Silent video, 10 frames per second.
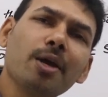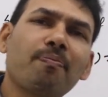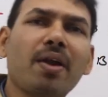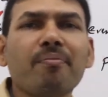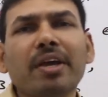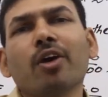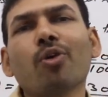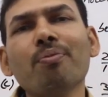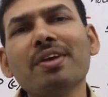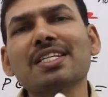plumbing
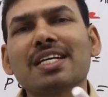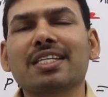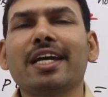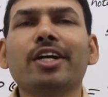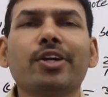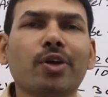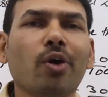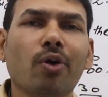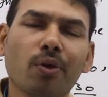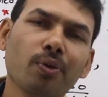room is assigned
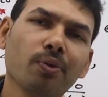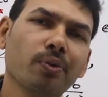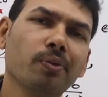to